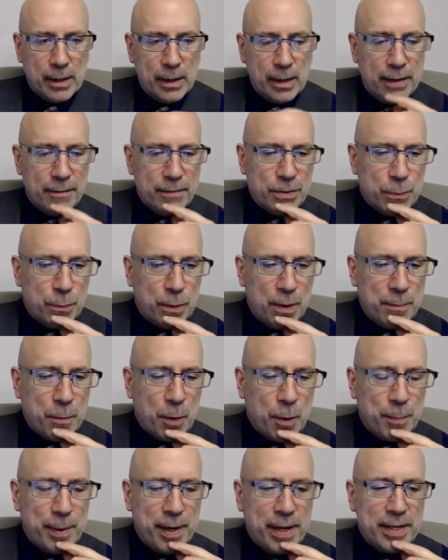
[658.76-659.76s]
Give us one
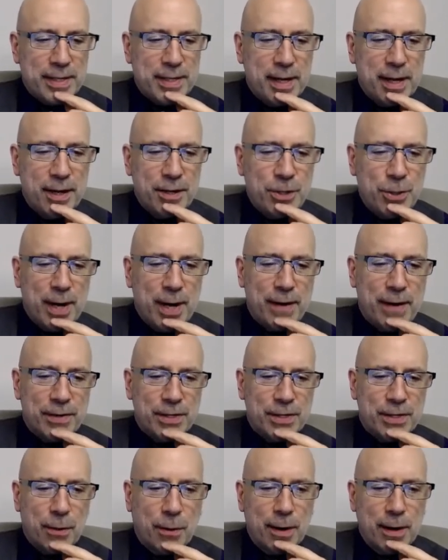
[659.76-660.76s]
more piece there that you have a
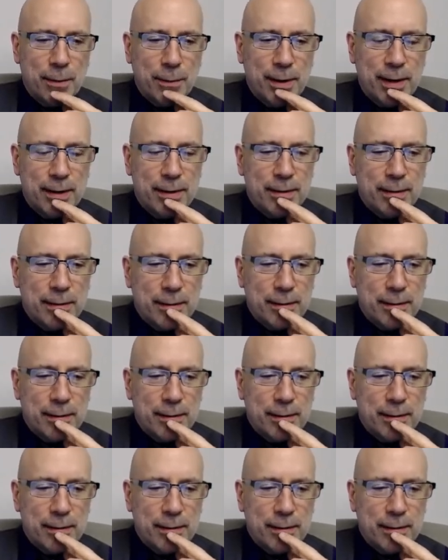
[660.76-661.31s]
story with.